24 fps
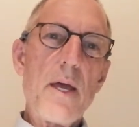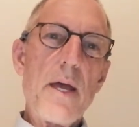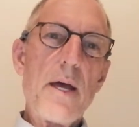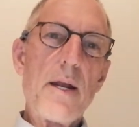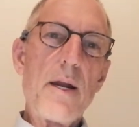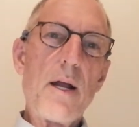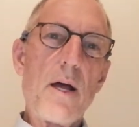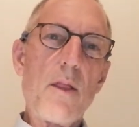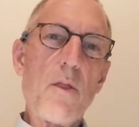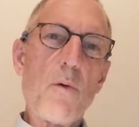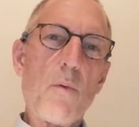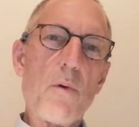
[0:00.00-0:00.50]

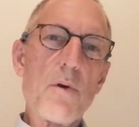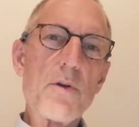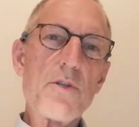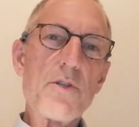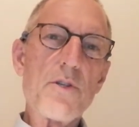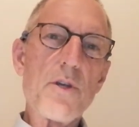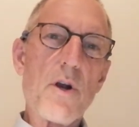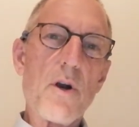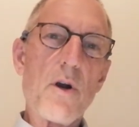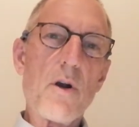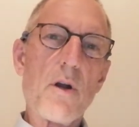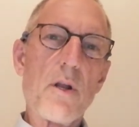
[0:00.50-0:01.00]
In other words,
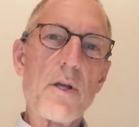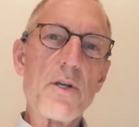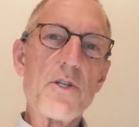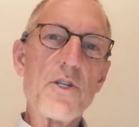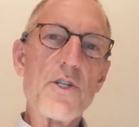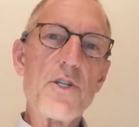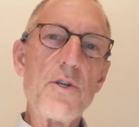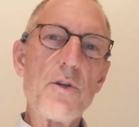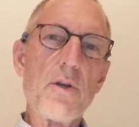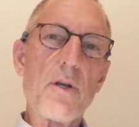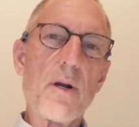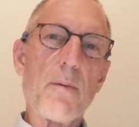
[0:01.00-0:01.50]
the
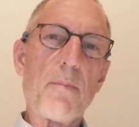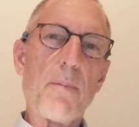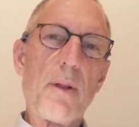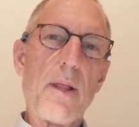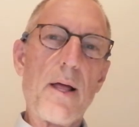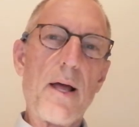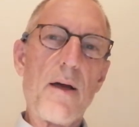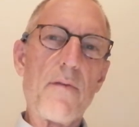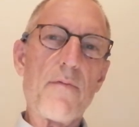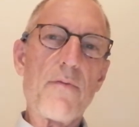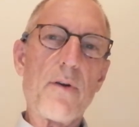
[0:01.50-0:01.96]
earliest you can apply